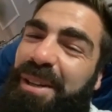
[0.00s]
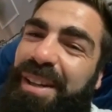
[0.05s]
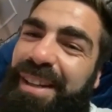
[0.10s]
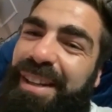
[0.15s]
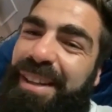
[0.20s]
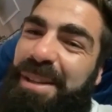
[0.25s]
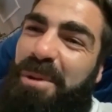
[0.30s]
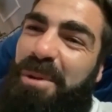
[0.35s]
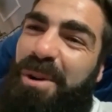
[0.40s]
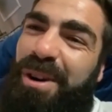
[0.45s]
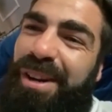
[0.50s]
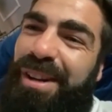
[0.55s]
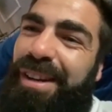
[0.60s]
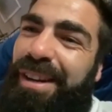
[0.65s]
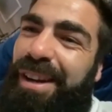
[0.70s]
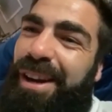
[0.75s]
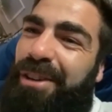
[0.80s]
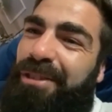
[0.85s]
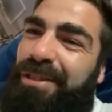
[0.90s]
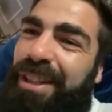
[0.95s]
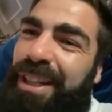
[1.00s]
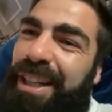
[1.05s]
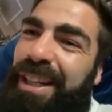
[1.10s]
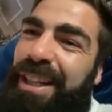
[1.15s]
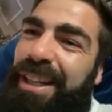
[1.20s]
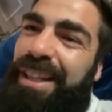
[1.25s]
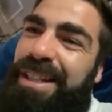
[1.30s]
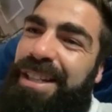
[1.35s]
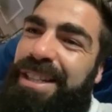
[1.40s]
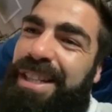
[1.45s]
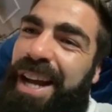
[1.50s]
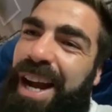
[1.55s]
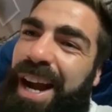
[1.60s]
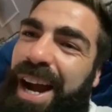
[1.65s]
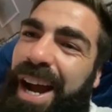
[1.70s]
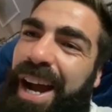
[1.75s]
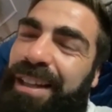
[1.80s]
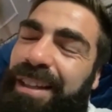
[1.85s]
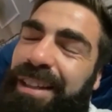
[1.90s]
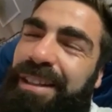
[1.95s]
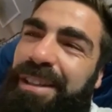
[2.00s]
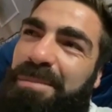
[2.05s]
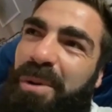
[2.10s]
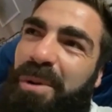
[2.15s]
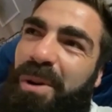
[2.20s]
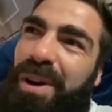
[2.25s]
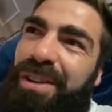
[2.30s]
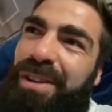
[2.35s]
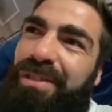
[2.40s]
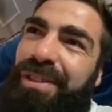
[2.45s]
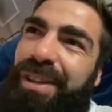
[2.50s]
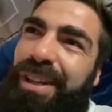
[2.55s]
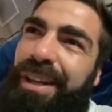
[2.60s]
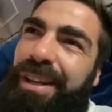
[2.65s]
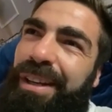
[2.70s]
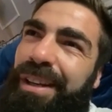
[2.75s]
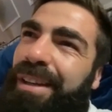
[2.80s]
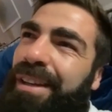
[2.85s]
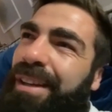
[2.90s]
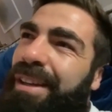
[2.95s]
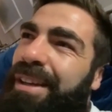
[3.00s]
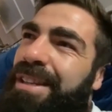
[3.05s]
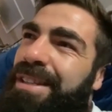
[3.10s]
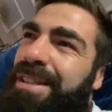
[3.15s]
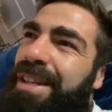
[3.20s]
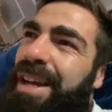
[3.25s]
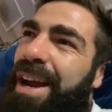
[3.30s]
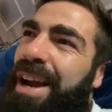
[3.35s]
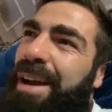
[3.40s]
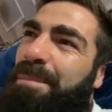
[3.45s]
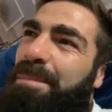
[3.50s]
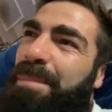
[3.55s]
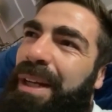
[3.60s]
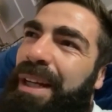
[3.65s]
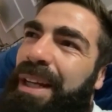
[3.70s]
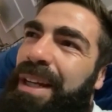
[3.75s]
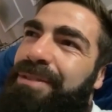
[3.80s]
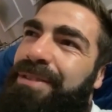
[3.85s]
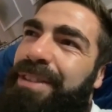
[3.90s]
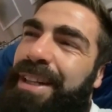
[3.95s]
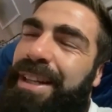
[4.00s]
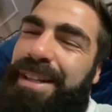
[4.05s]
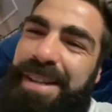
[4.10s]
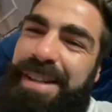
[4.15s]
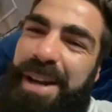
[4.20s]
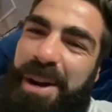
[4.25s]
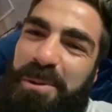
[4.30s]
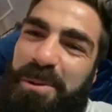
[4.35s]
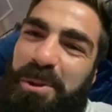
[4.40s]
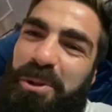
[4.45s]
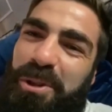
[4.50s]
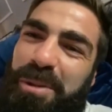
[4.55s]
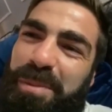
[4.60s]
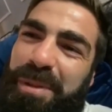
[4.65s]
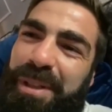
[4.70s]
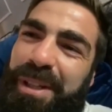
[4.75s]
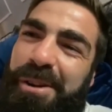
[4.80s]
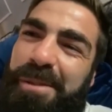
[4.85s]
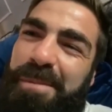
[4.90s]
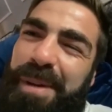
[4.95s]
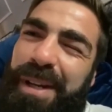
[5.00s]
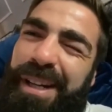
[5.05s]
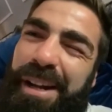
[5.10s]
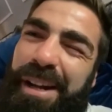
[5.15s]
the more of an idiot he started acting, the more of like he started believing in his own hype, you know what I mean?